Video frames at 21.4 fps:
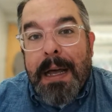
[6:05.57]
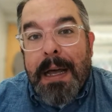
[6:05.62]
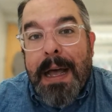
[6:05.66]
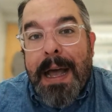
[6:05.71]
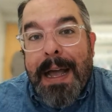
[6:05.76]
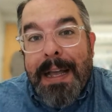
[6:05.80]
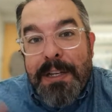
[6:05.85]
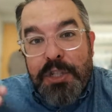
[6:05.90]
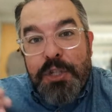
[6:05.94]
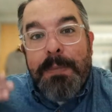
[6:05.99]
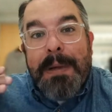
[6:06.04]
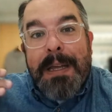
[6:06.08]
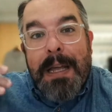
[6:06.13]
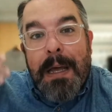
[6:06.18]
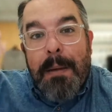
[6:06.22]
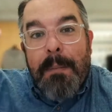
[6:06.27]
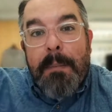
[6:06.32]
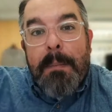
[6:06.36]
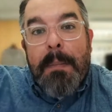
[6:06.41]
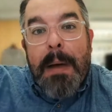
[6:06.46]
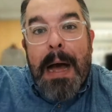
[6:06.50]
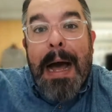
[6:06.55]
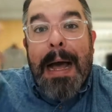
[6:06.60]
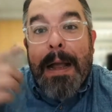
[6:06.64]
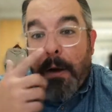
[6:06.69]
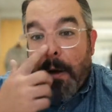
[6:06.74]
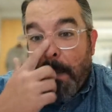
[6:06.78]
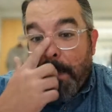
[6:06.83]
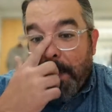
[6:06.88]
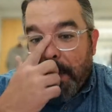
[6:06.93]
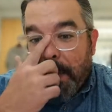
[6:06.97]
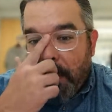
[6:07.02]
as you become
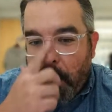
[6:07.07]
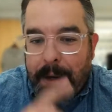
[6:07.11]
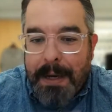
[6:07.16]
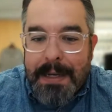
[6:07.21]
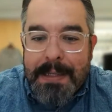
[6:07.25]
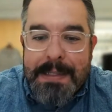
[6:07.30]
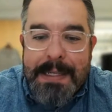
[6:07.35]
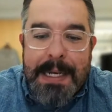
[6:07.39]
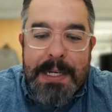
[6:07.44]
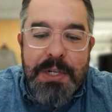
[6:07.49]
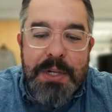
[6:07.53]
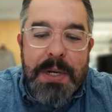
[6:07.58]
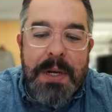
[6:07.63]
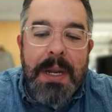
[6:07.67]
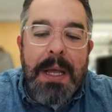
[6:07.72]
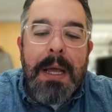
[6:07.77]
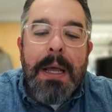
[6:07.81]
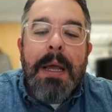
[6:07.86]
higher up in the organization.